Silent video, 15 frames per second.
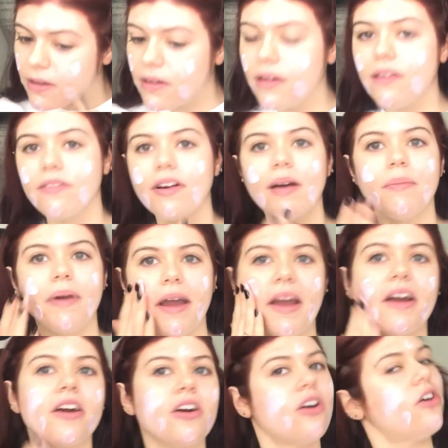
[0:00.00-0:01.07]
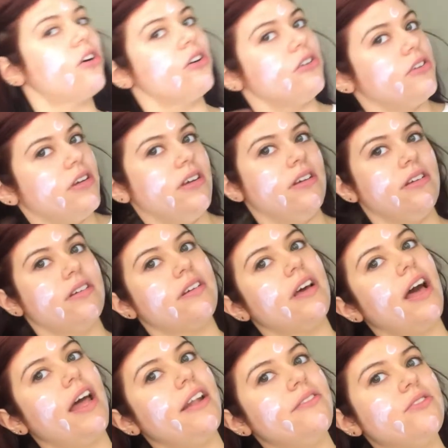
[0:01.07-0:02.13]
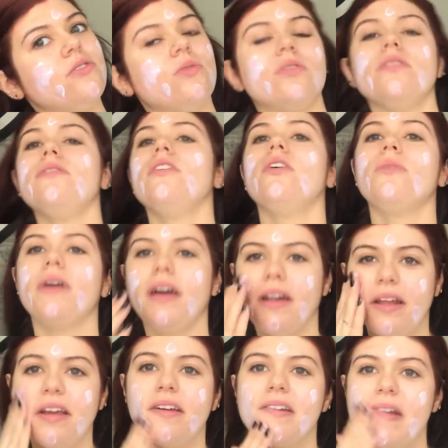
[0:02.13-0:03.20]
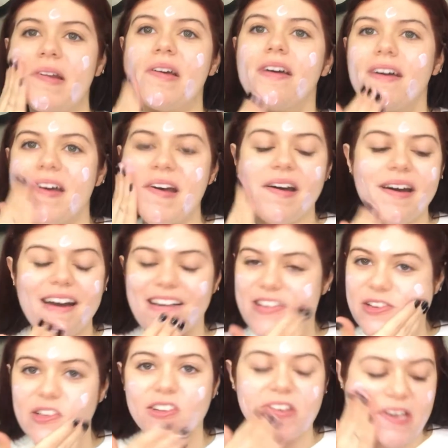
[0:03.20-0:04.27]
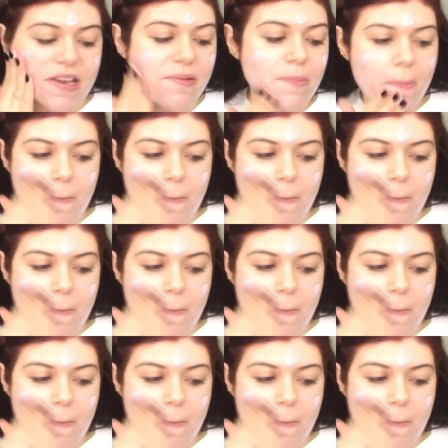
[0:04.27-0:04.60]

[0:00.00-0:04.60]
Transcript: I've got my hair curled sort of already, and actually